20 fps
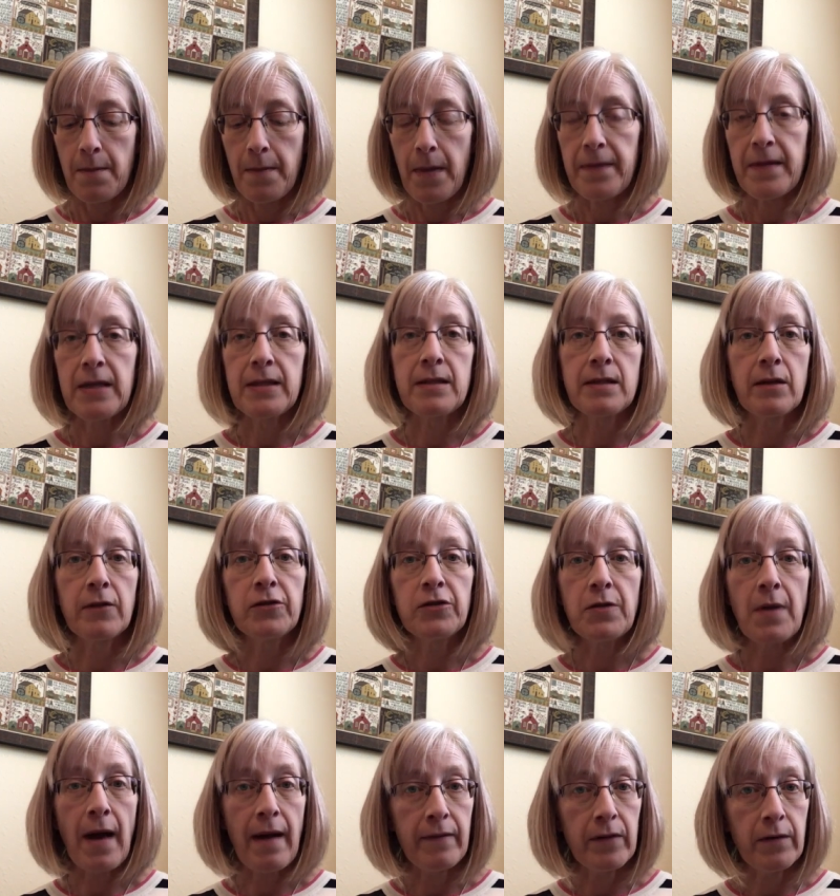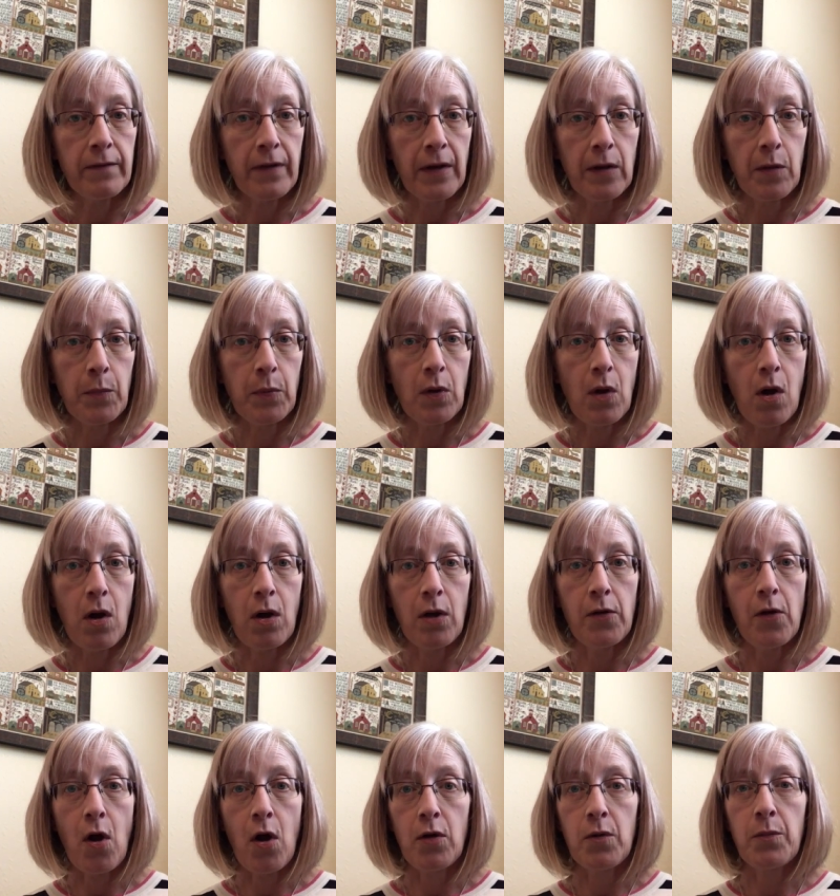They still do have it available on
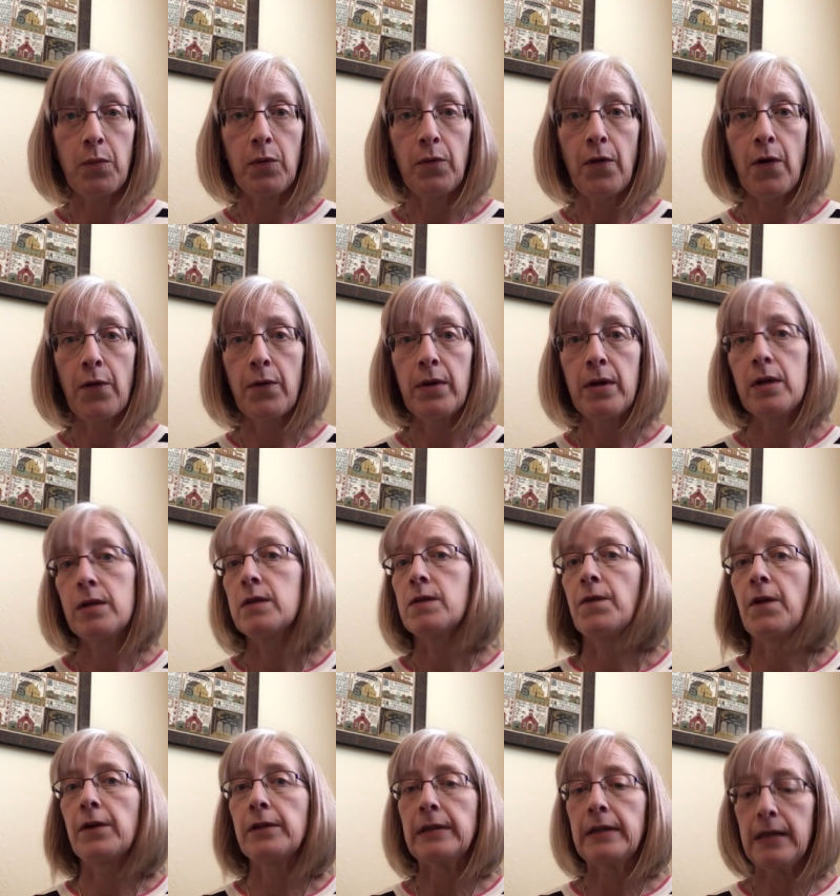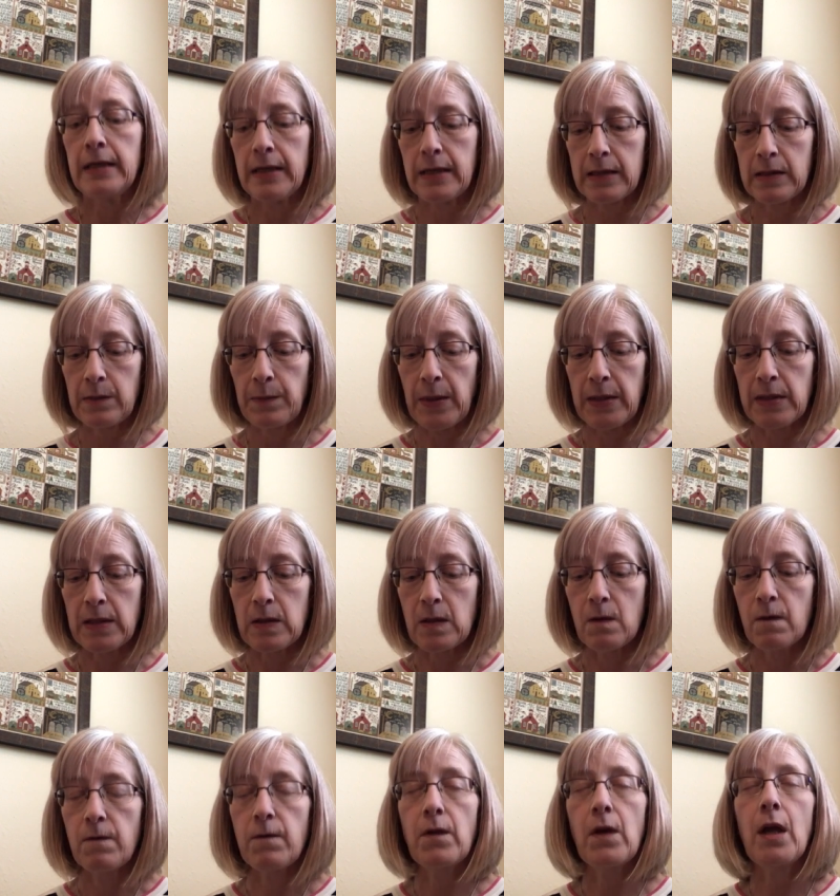Audible though, and it's fairly
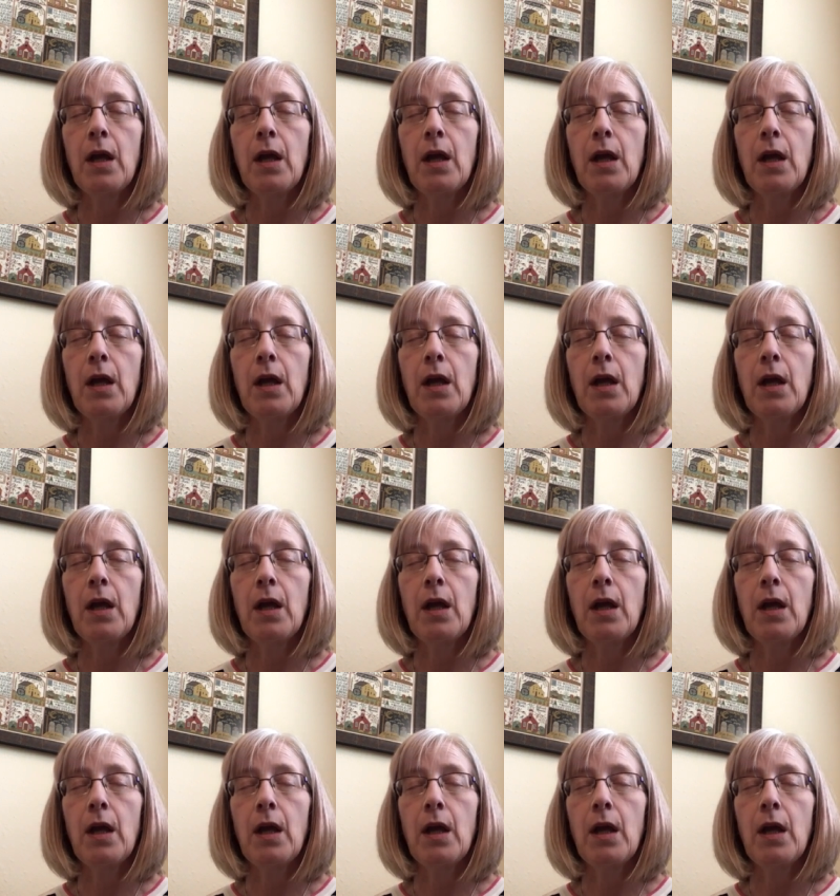inexpensive.